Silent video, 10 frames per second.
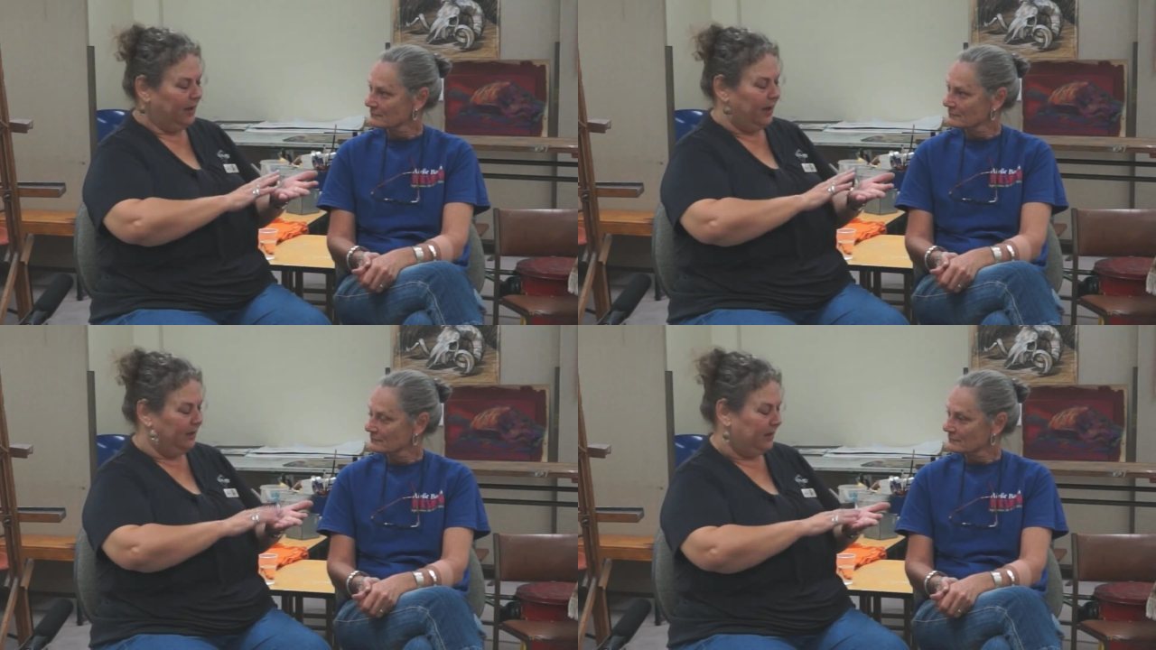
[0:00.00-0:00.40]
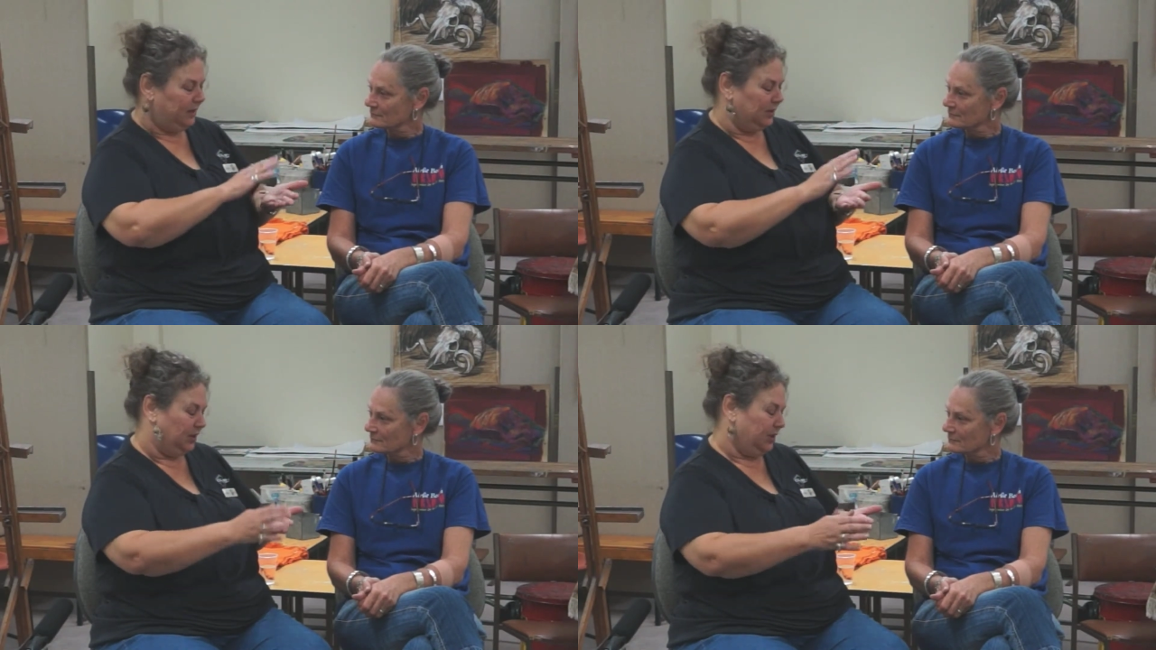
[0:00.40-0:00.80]
Speaker 1: and that
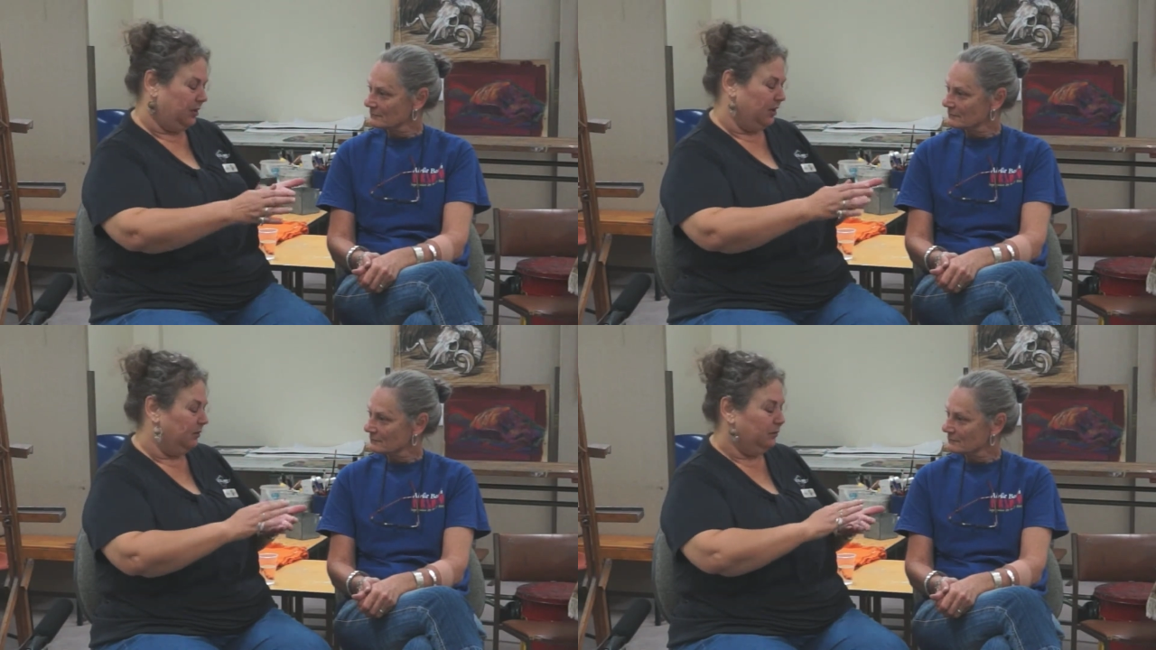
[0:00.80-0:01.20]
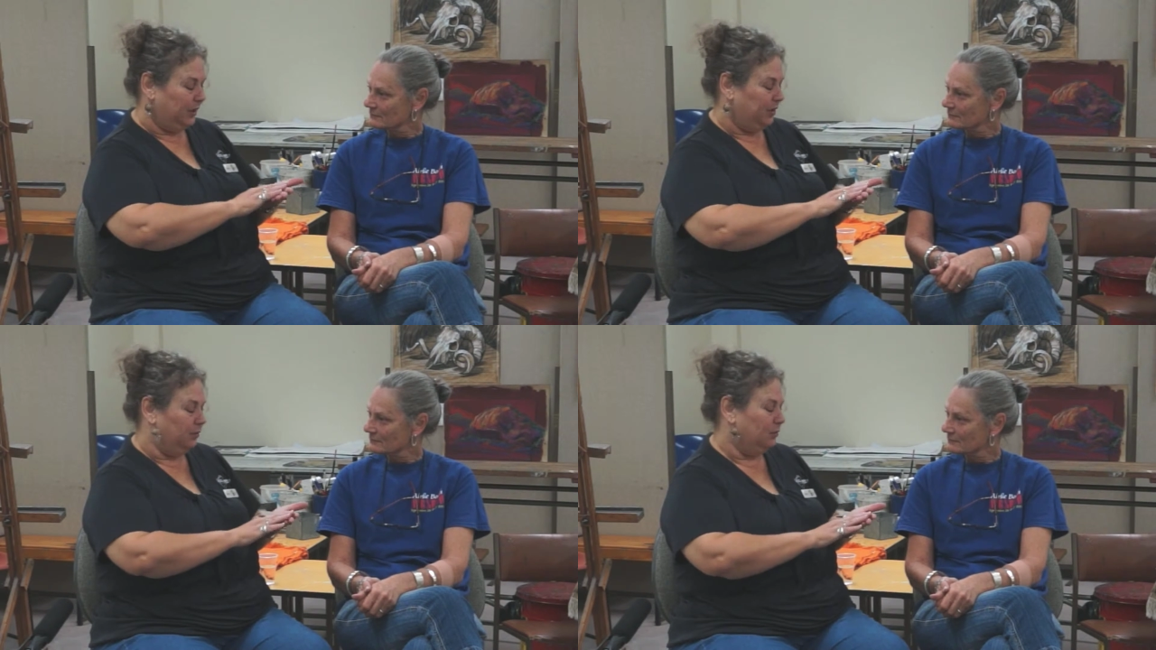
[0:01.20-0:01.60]
is shown
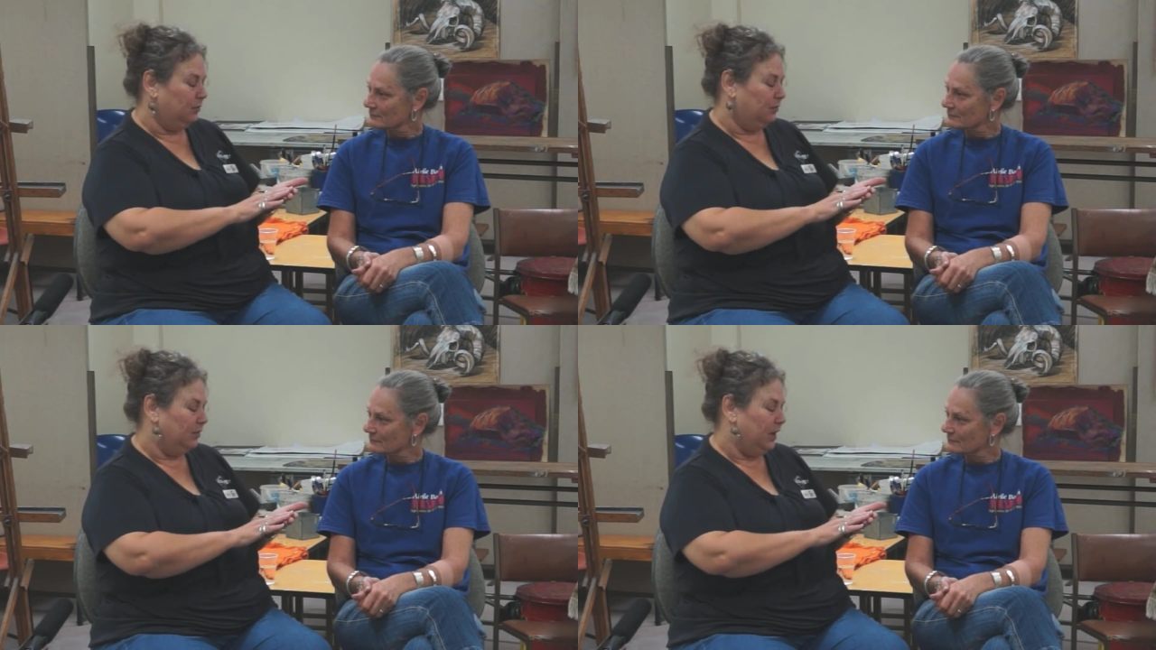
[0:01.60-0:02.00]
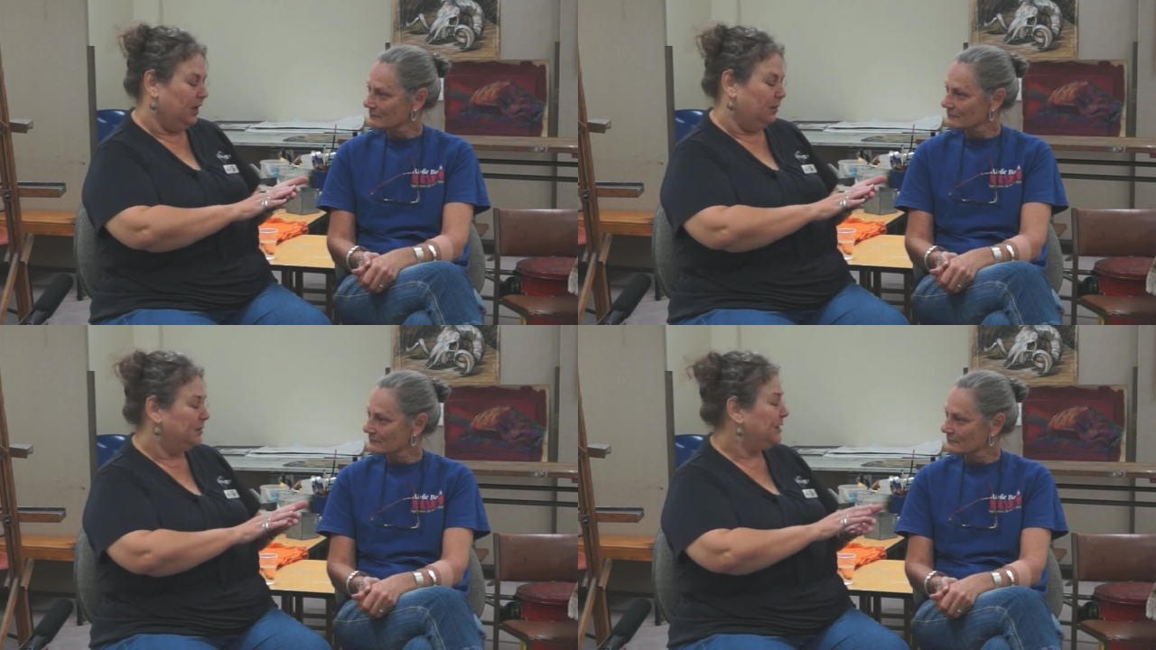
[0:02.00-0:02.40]
with your
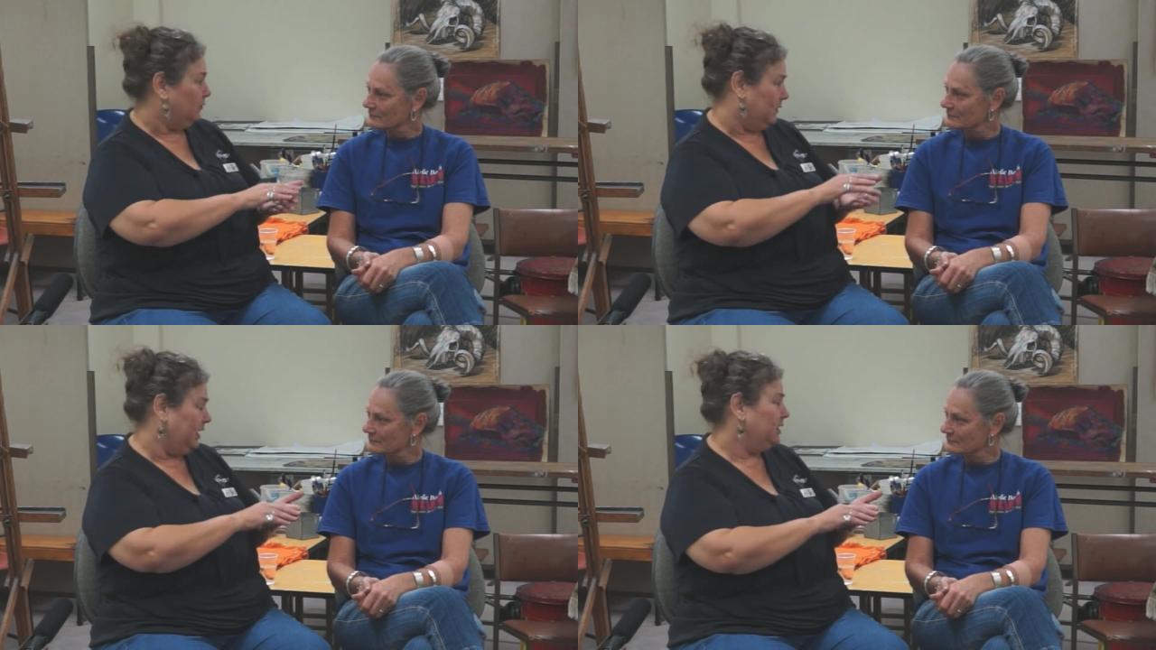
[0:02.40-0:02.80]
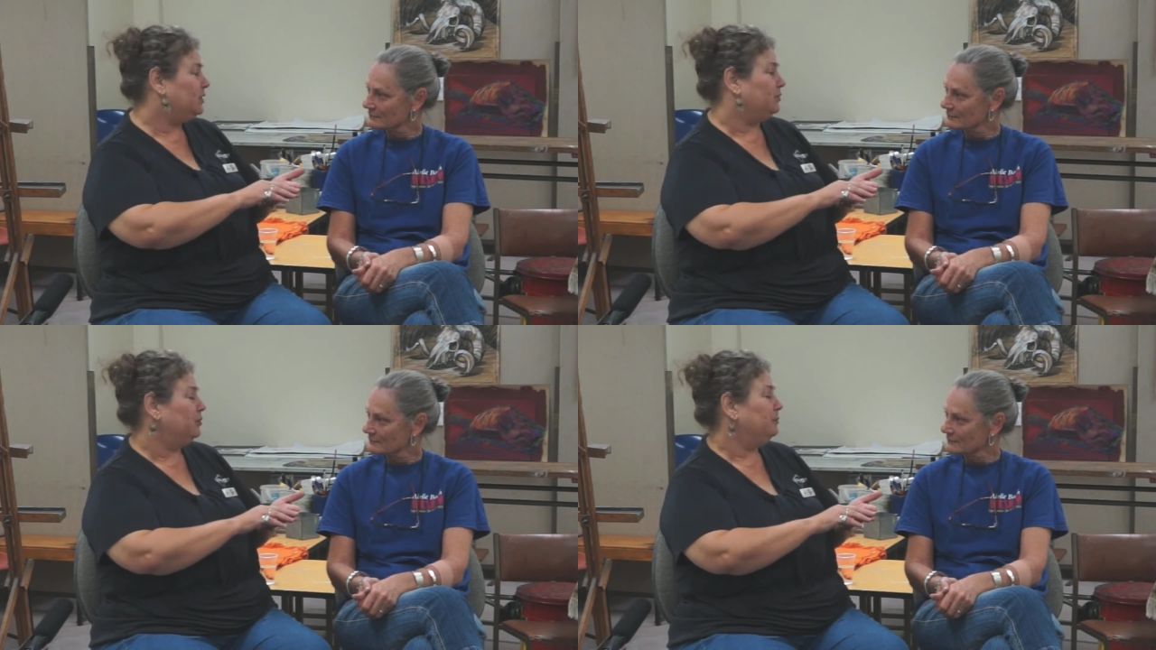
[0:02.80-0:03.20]
um, Silver Links
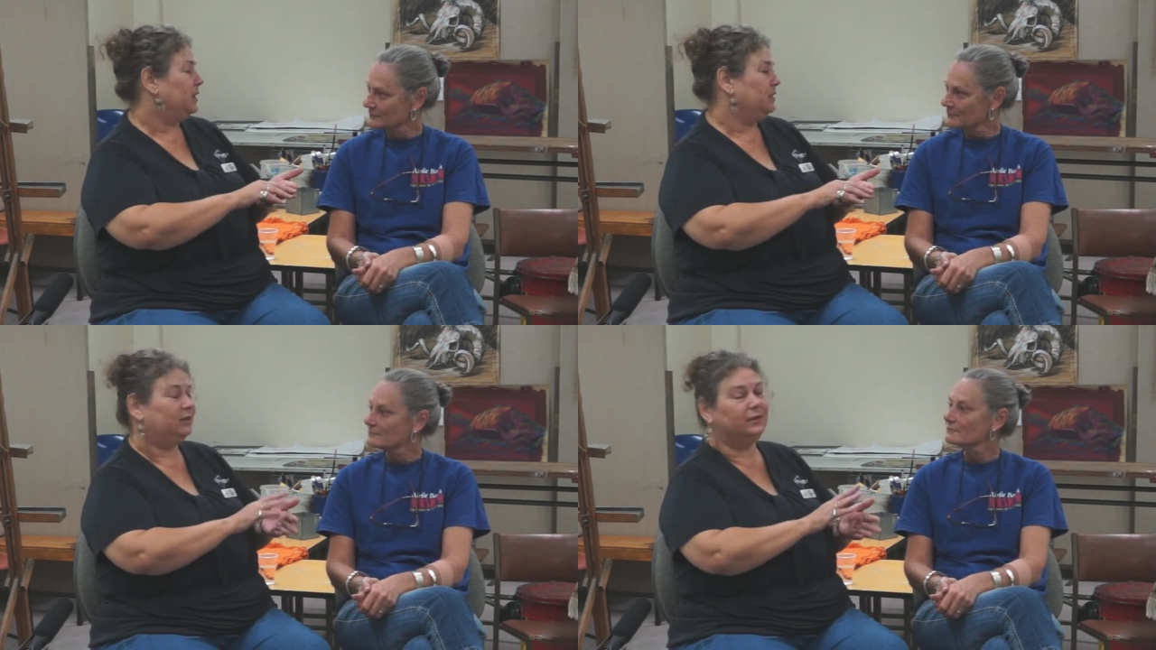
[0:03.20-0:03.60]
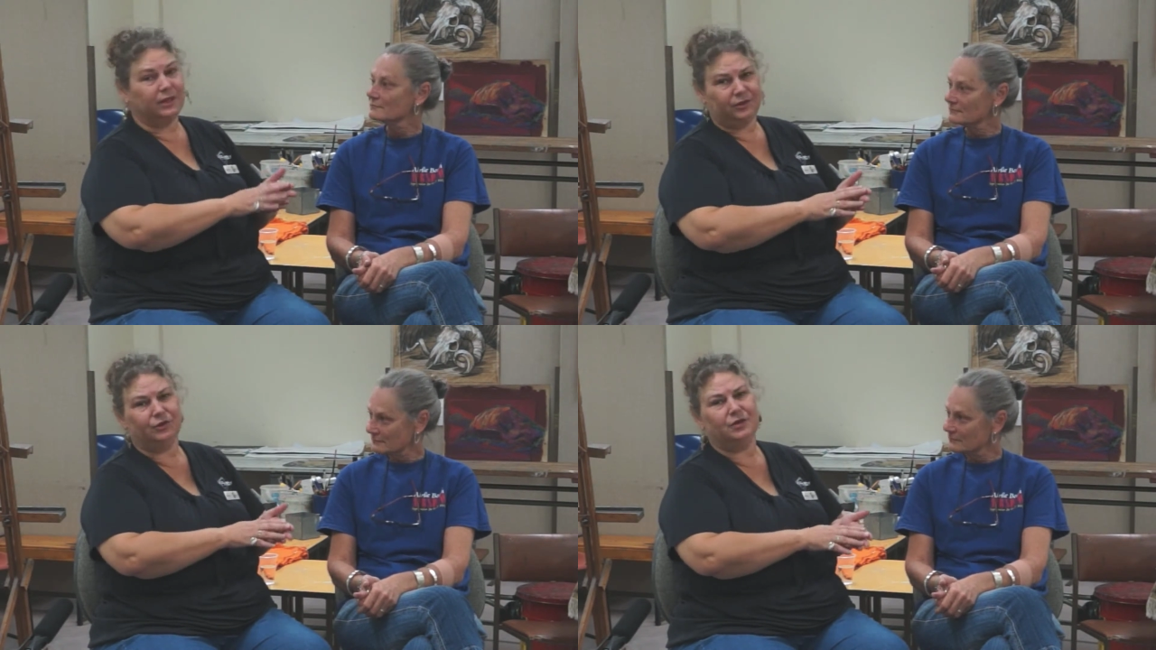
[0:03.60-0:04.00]
group that,
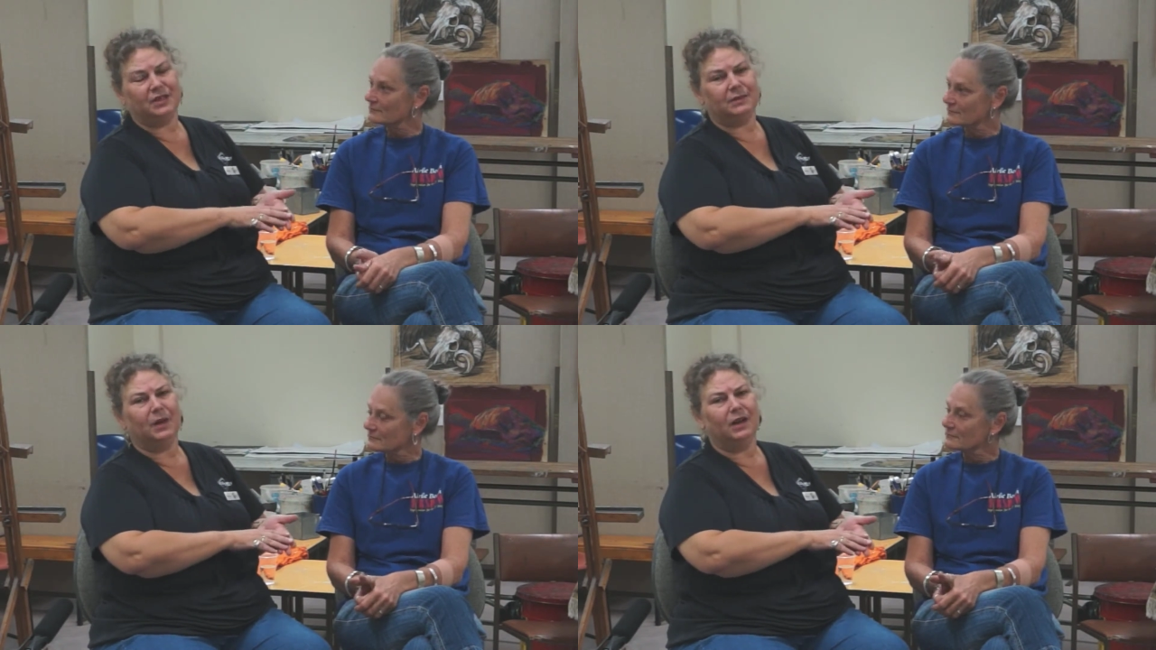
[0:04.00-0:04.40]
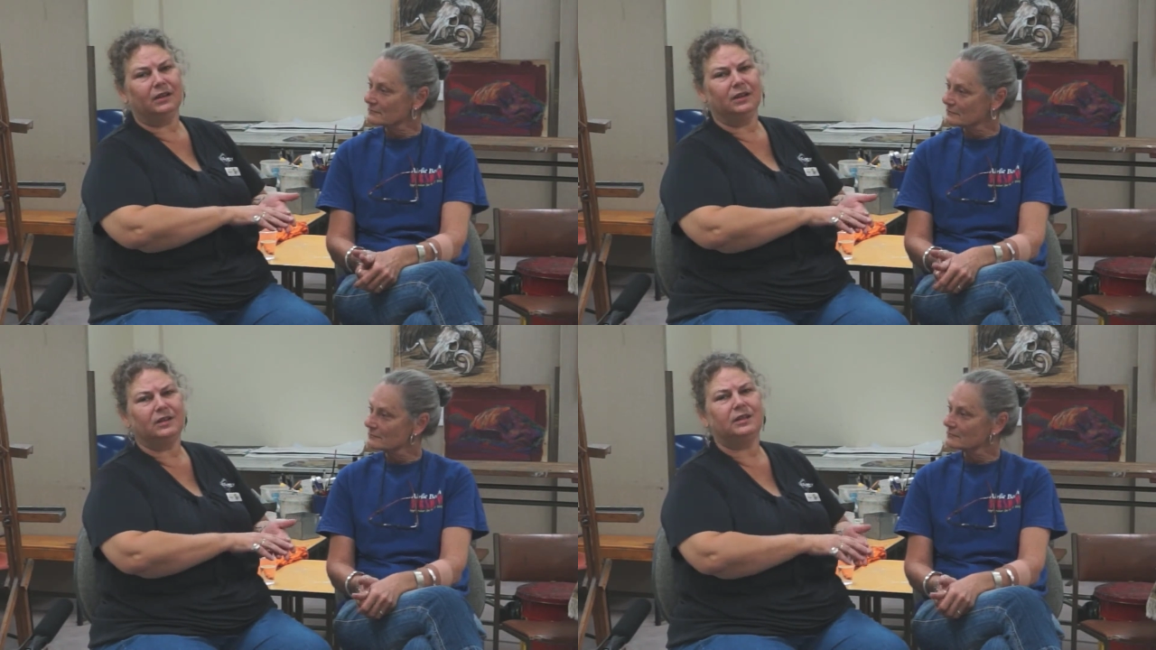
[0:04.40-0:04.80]
that mm. do these
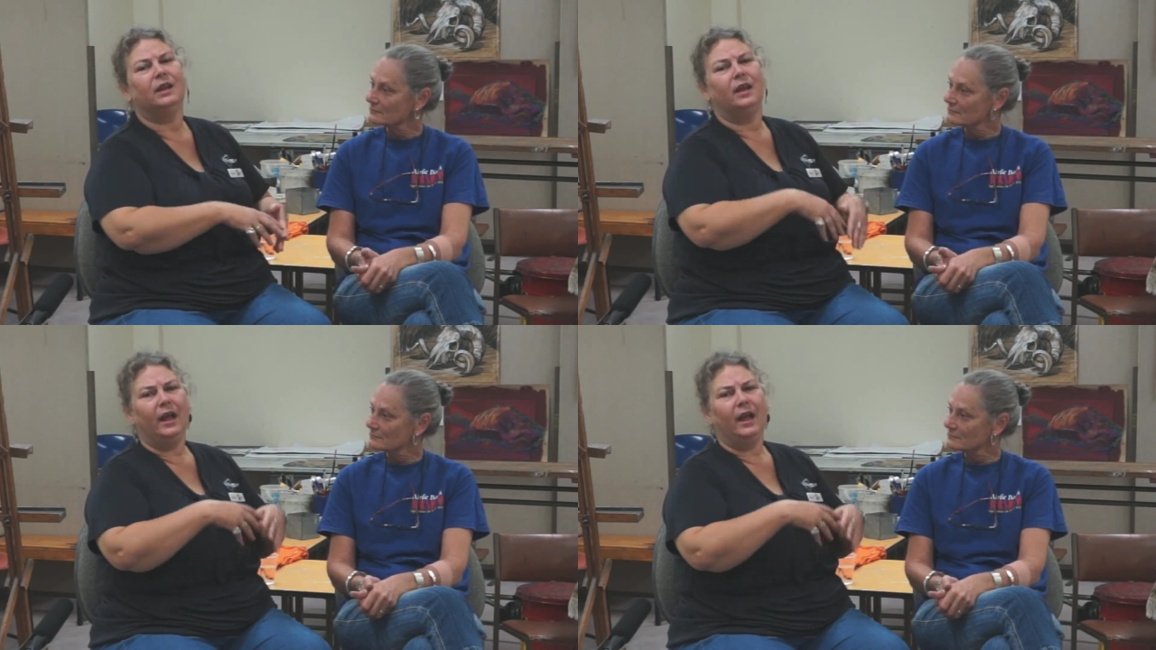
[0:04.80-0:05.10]
markets.